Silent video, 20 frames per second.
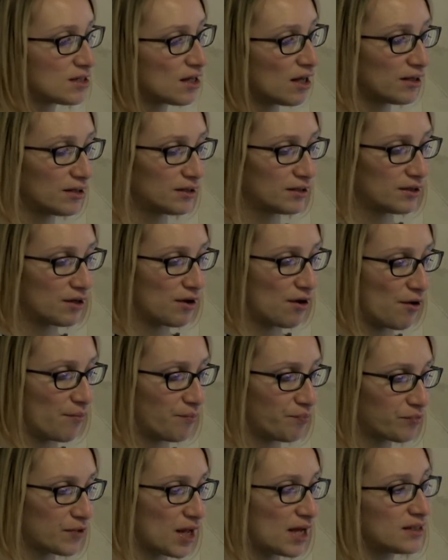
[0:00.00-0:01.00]

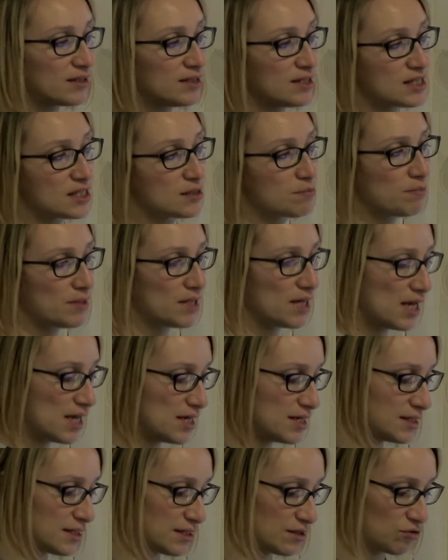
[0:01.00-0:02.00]
and
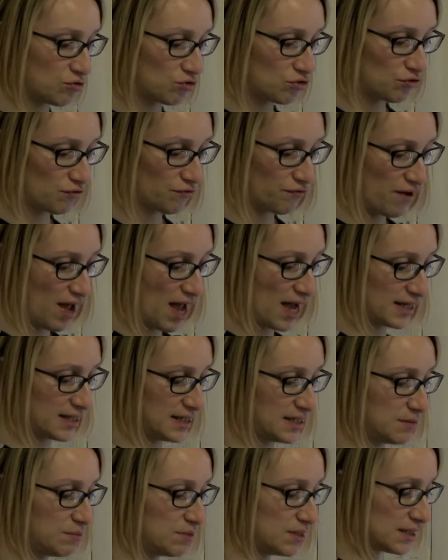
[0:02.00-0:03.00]
displays, sort of
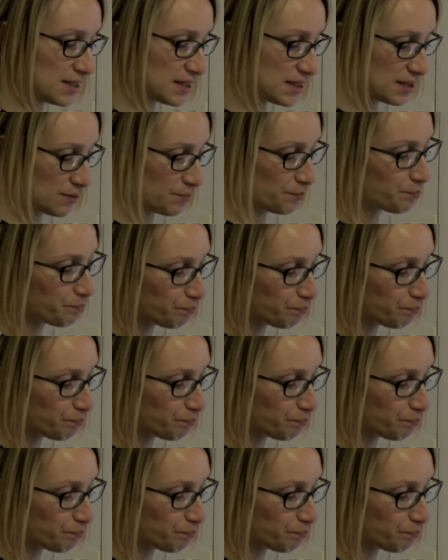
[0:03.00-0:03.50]
exhibits.